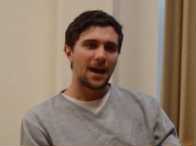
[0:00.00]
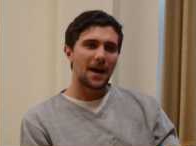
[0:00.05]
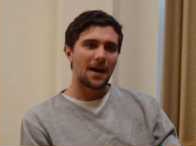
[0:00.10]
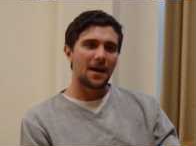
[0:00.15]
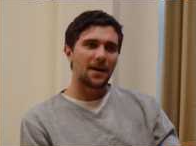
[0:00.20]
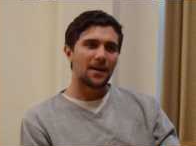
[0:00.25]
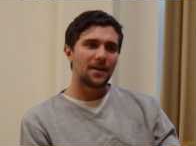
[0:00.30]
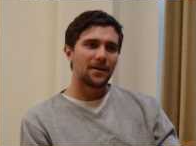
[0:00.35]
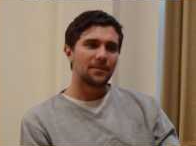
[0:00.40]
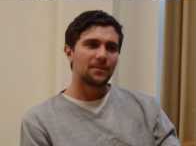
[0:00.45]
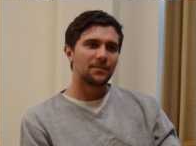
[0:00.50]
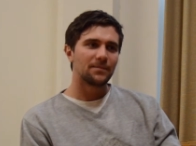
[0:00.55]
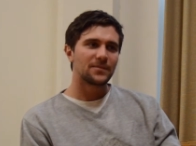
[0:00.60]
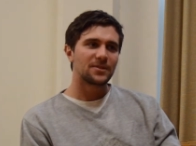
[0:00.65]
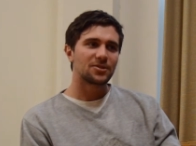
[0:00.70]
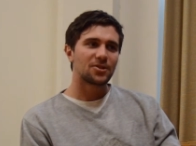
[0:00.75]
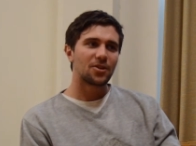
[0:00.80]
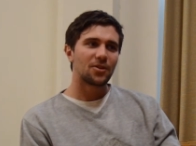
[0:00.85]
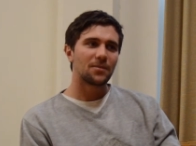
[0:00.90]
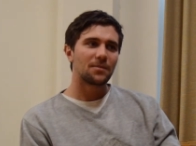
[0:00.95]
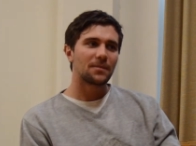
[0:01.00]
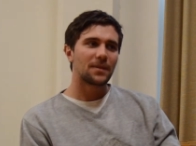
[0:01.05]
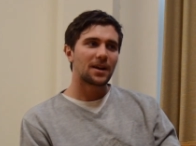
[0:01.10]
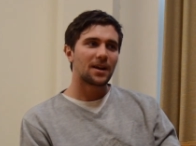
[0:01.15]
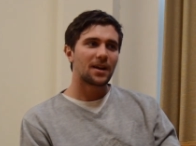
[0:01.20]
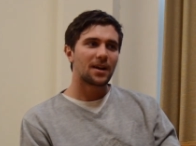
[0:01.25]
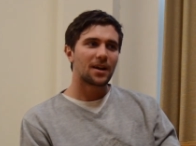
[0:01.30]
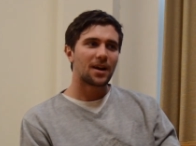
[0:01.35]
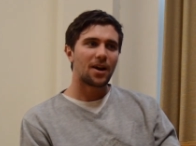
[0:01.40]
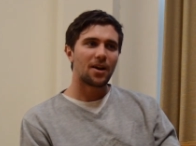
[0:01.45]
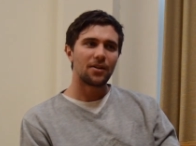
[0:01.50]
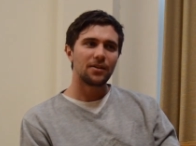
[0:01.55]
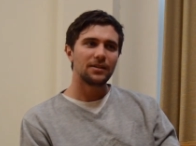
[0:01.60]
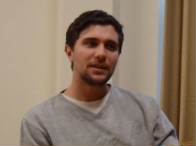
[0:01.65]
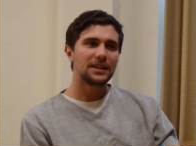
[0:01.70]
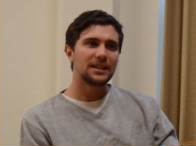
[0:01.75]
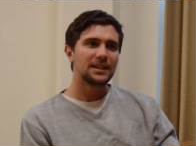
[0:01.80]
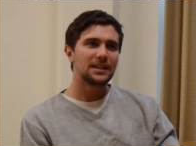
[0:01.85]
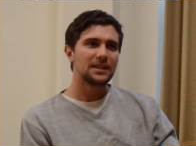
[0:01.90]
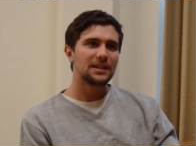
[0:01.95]
Um, so I'm
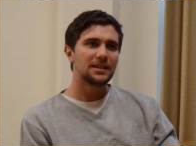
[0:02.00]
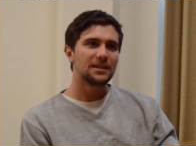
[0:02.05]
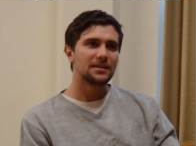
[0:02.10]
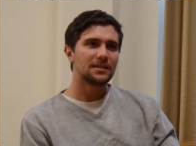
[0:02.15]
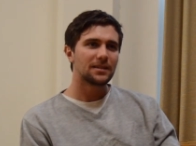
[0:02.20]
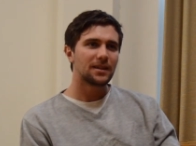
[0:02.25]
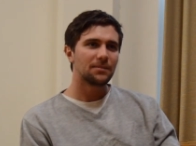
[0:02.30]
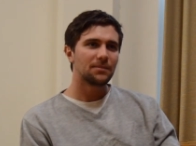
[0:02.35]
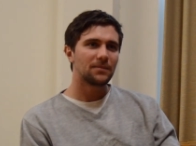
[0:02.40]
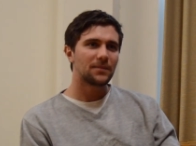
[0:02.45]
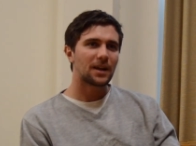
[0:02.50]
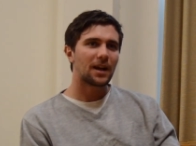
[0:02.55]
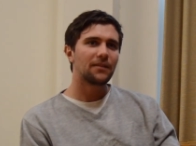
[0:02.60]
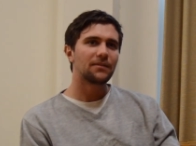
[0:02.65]
currently I'm